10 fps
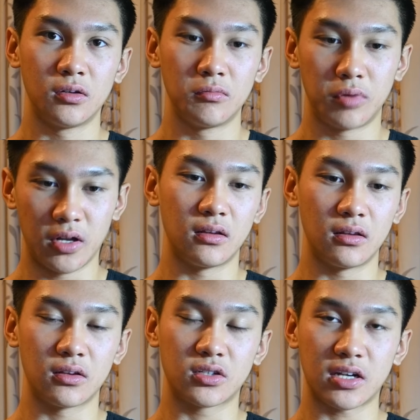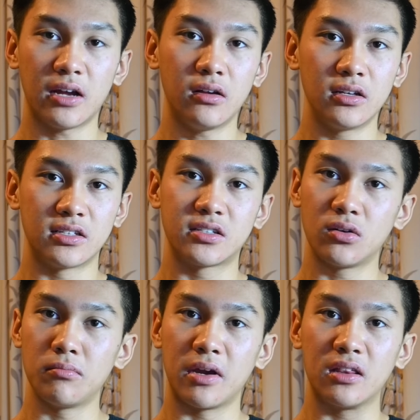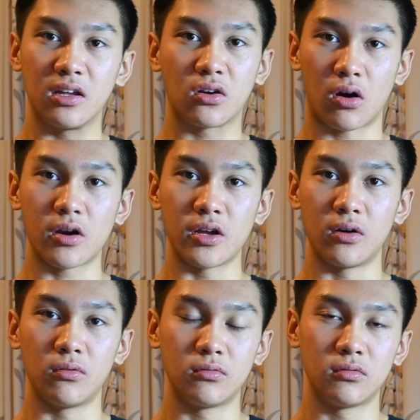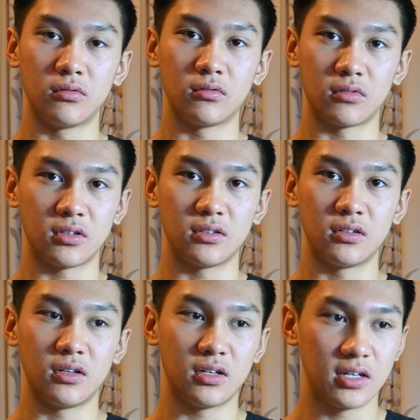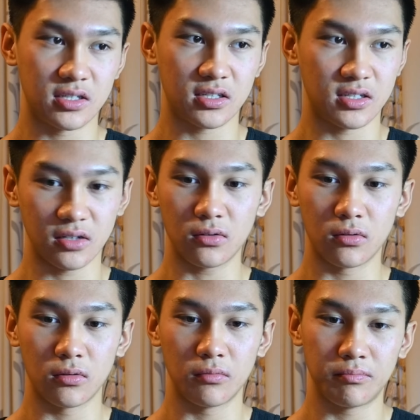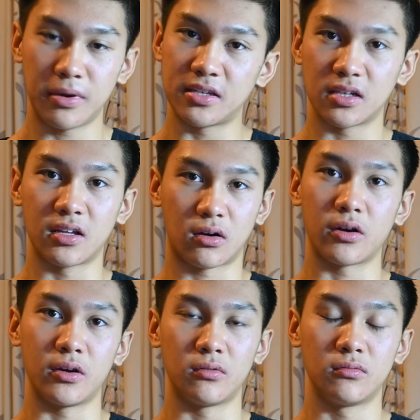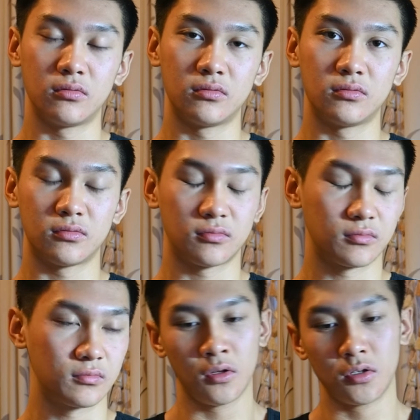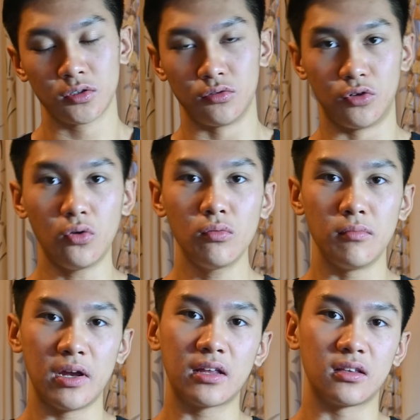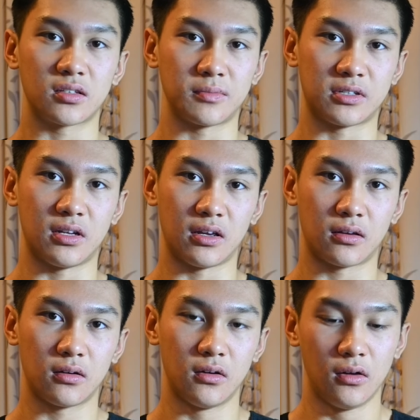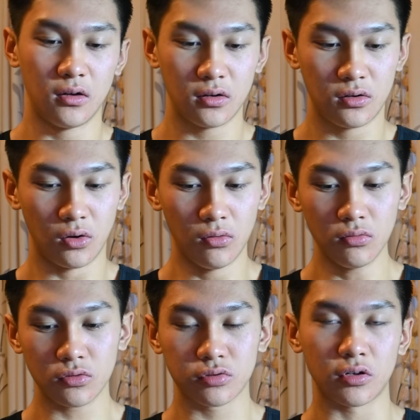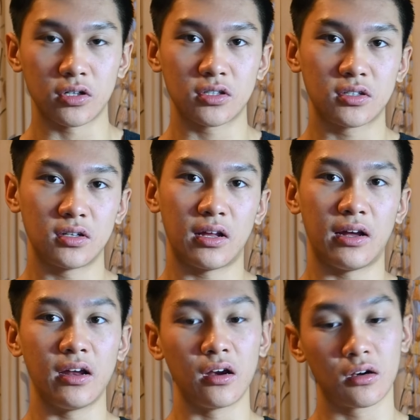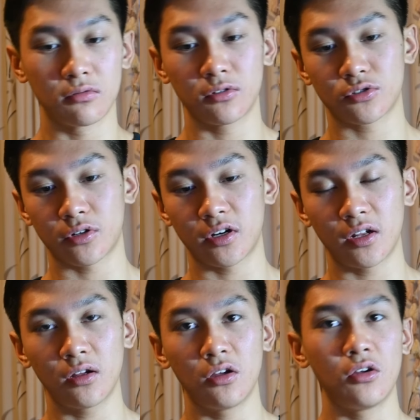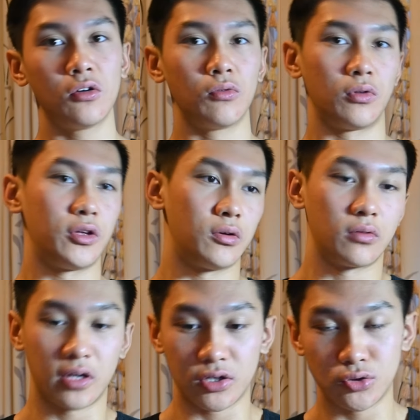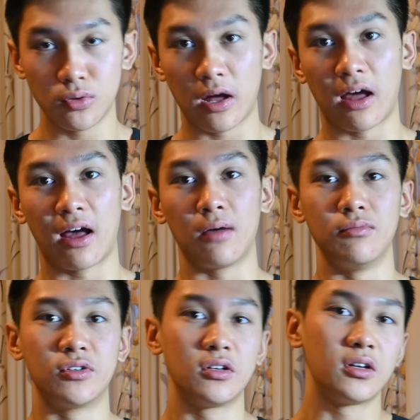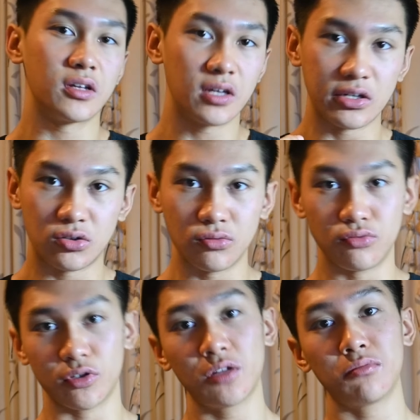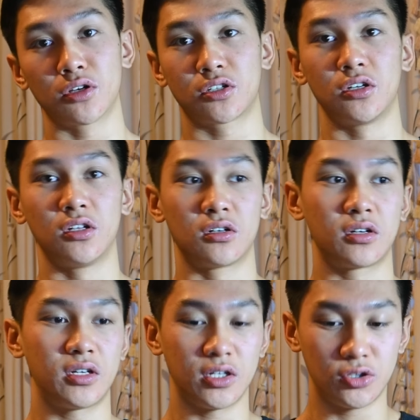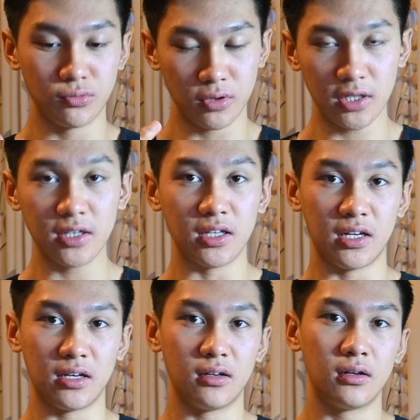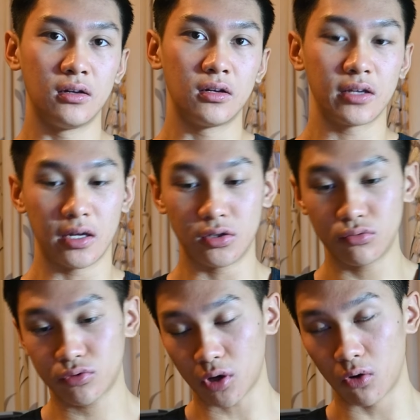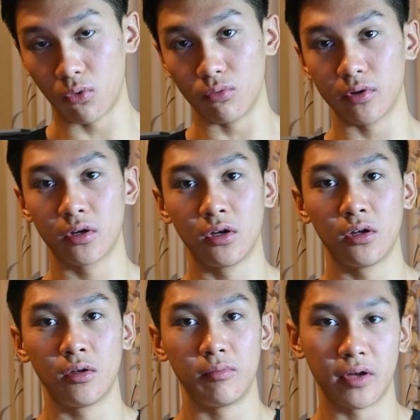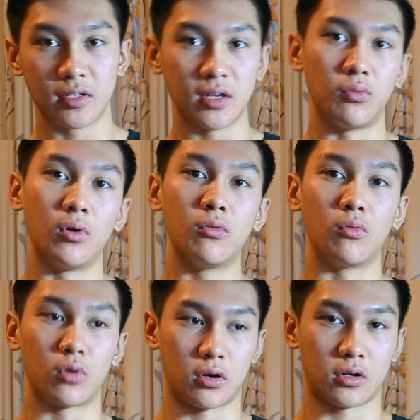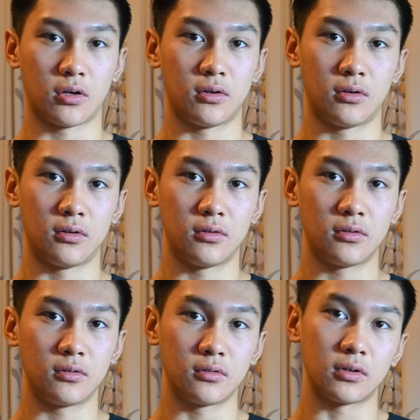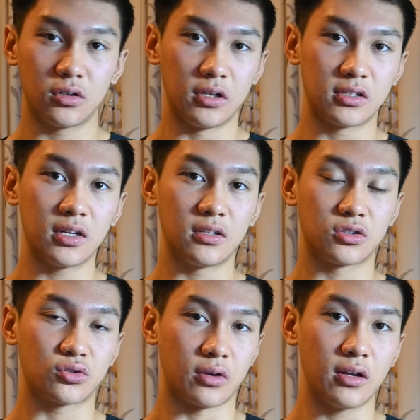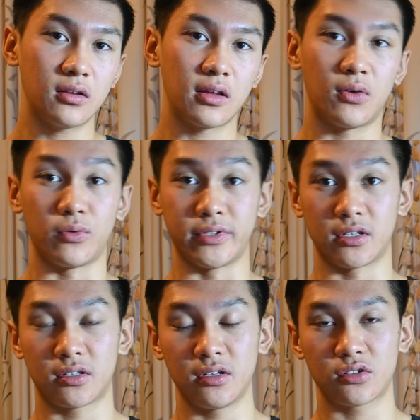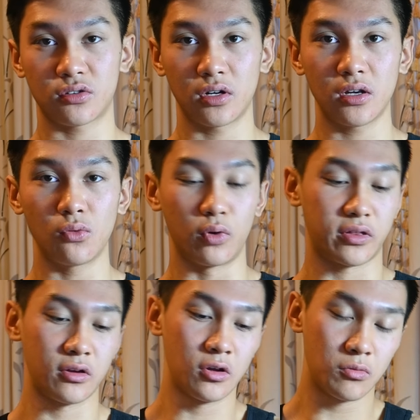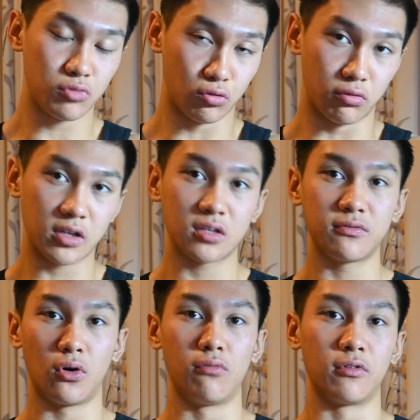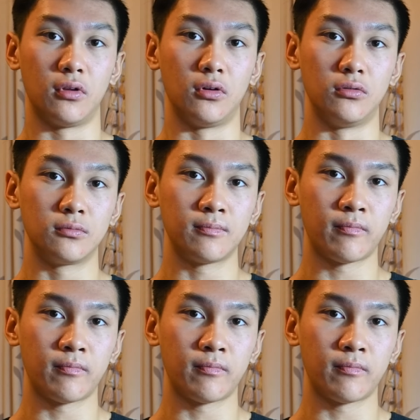but the style is still mainly cardio. It's still basically cardio. So don't make this mistake. Don't trust that interval training will, you know, get you abs, get you really muscular, get you really lean, get you toned, because it won't work. Instead, strength and resistance training with progressive overload